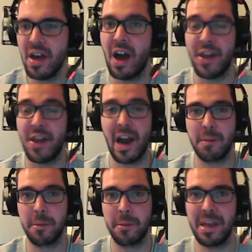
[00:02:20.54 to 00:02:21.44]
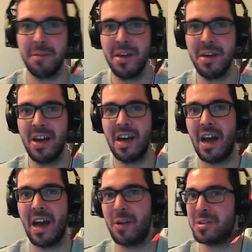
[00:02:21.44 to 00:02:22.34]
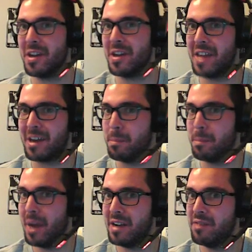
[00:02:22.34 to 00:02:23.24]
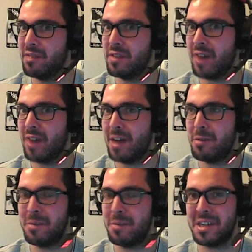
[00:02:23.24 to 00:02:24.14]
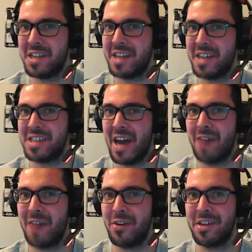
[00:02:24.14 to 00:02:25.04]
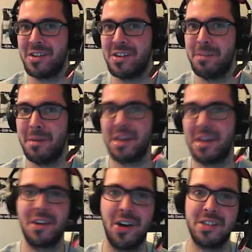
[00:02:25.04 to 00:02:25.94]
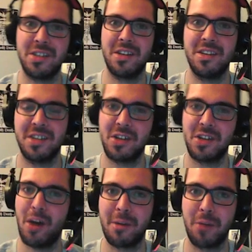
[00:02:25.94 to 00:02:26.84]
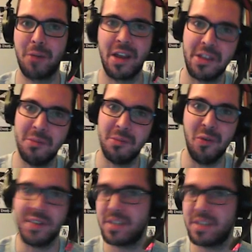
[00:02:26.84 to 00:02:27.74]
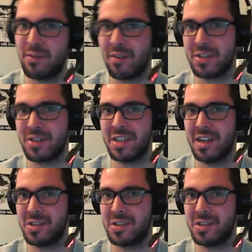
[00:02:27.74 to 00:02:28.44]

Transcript: The Hyper Beam, I know it's not that competitively viable, but it's nice to have on there to mimic Godzilla's atomic breath in the movies if you've ever seen it.